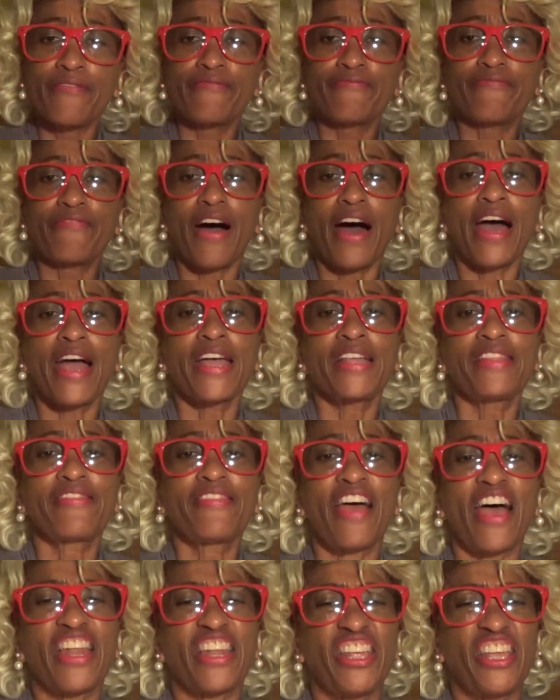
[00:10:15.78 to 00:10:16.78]
find
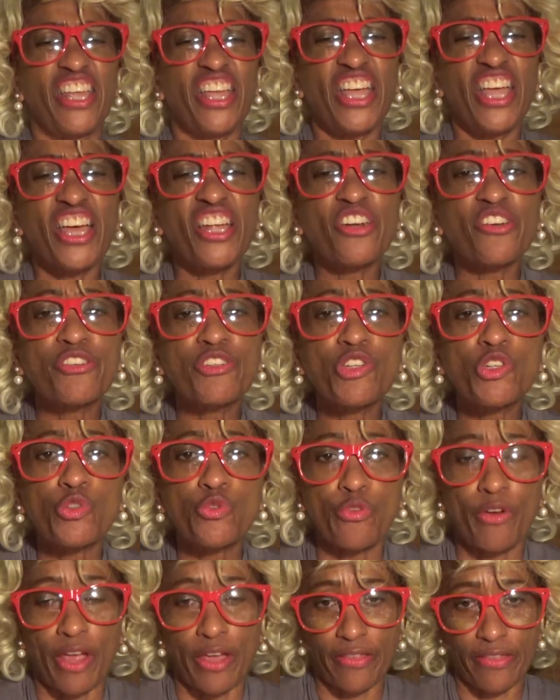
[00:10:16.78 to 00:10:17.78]
that inner
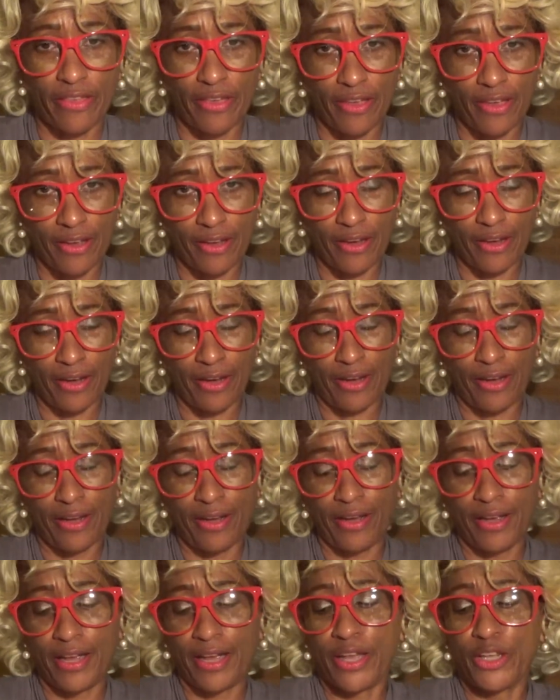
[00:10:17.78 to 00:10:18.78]
strength
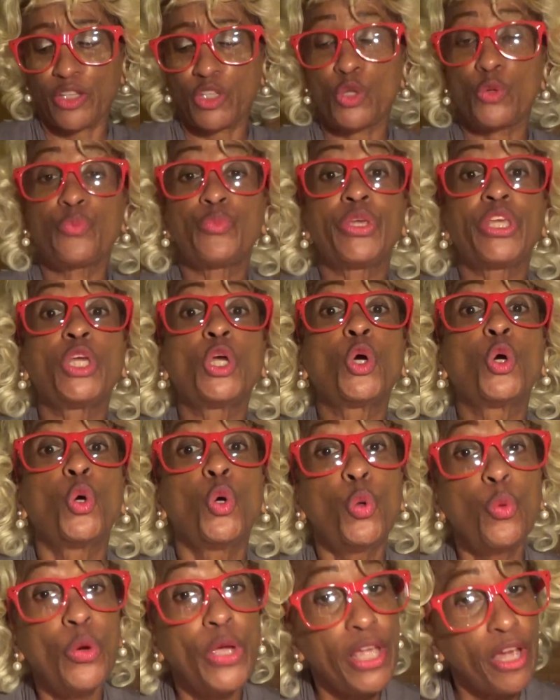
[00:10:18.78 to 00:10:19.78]
to be
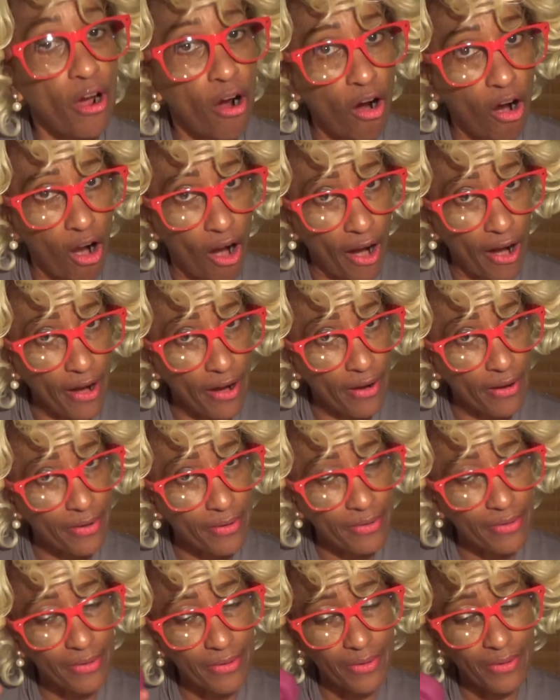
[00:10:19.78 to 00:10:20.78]
who we are
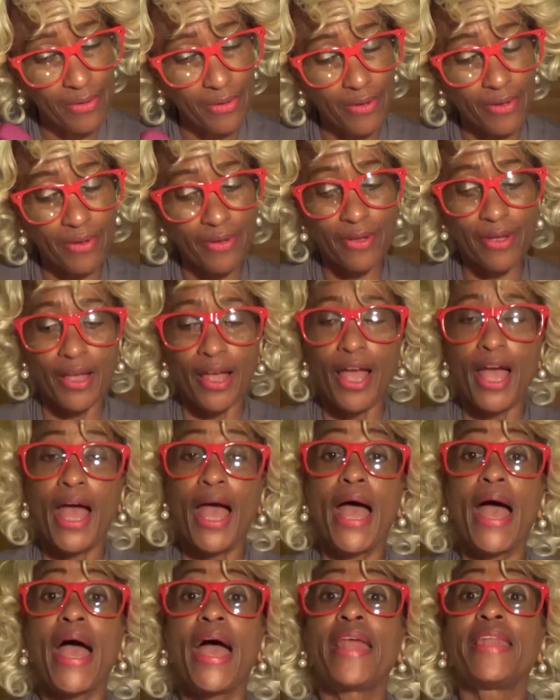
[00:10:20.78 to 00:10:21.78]

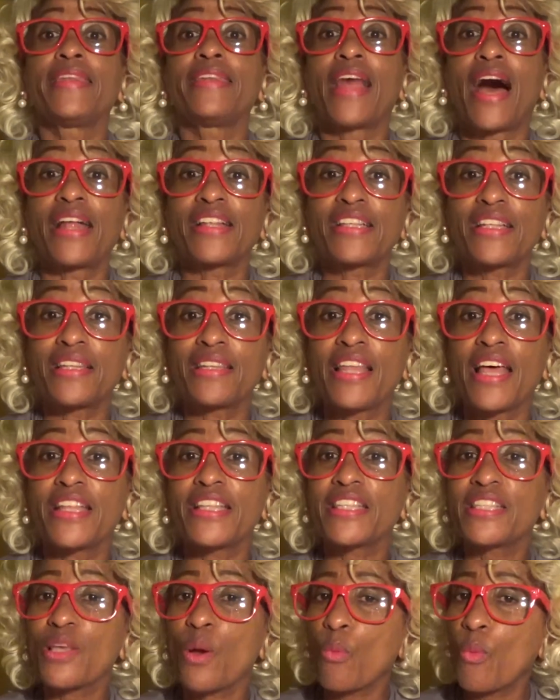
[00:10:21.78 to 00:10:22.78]
and not let
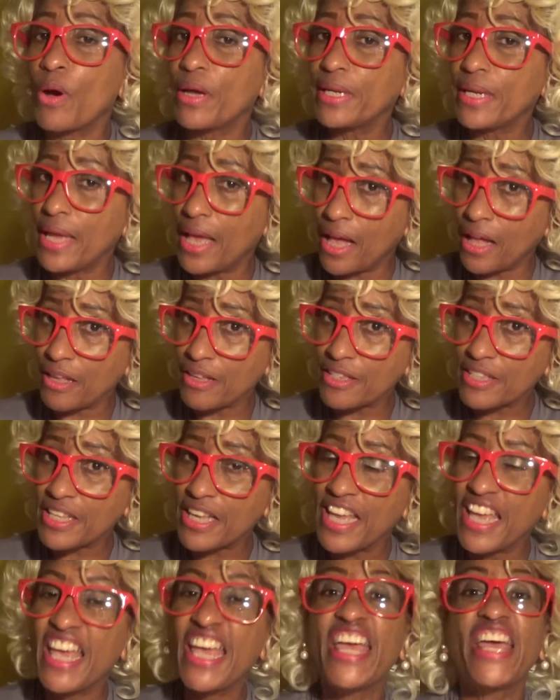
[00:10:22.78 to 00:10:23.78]
someone else
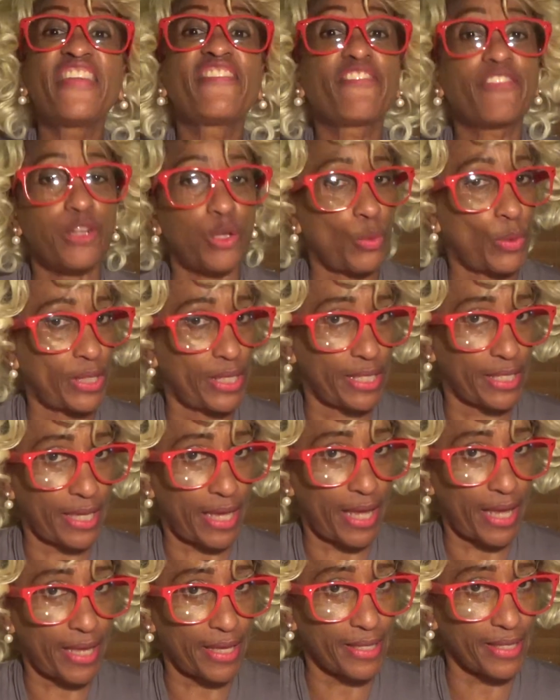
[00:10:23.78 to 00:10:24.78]
influence
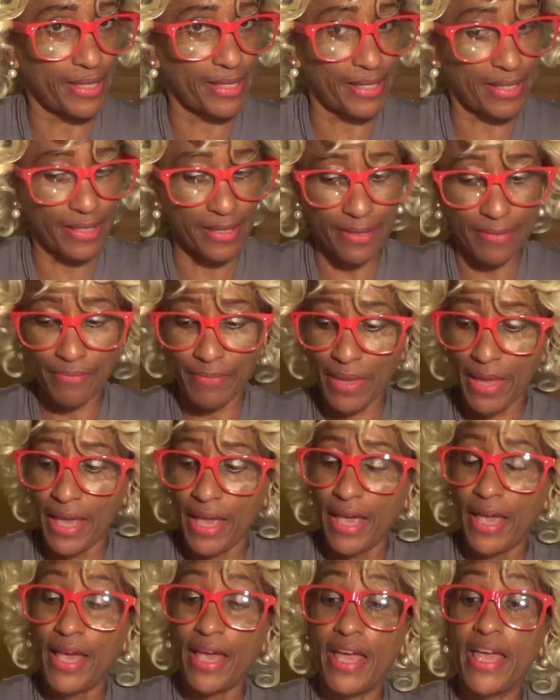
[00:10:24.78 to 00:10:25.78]
us
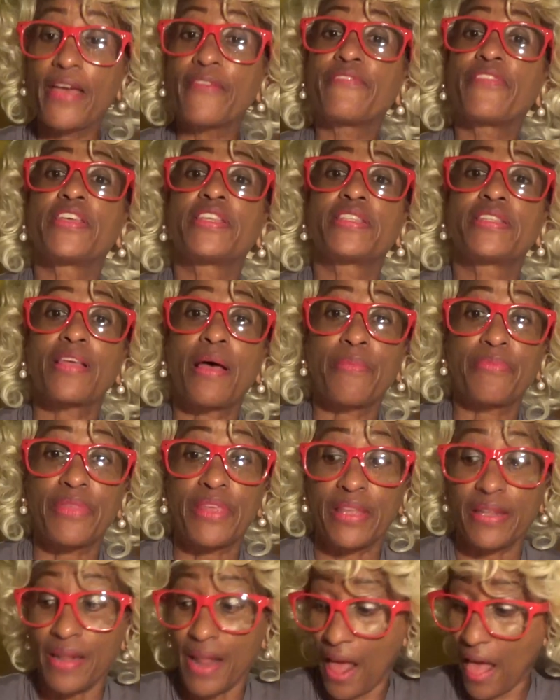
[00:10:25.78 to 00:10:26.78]
if it's
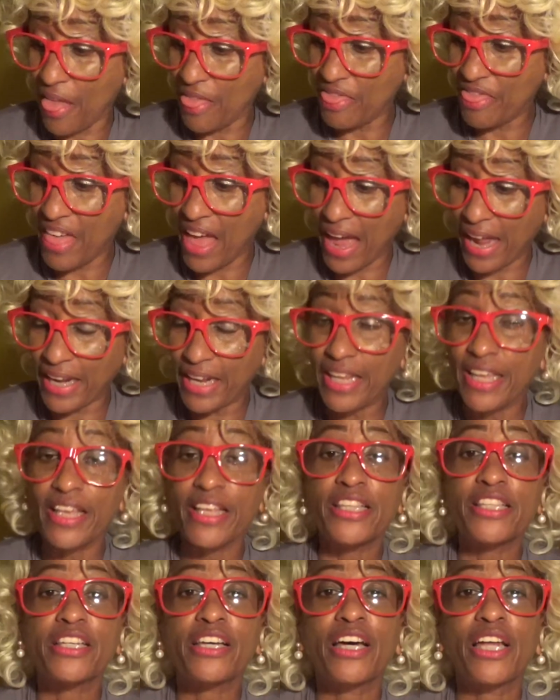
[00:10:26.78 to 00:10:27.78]
something that
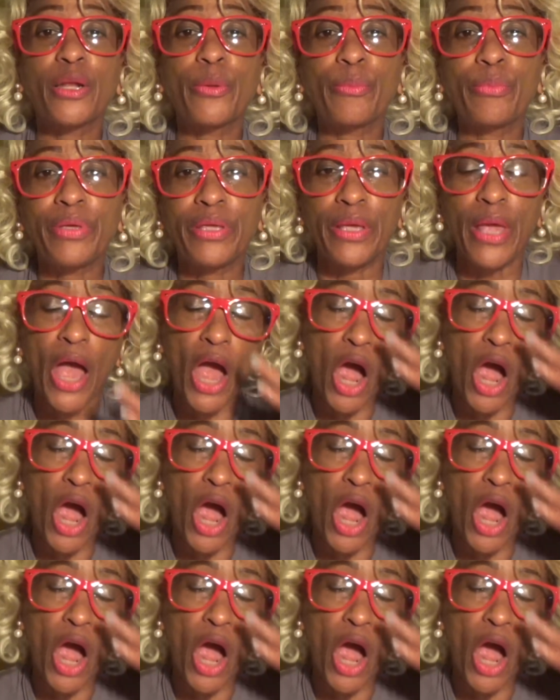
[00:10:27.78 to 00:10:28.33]
is going to be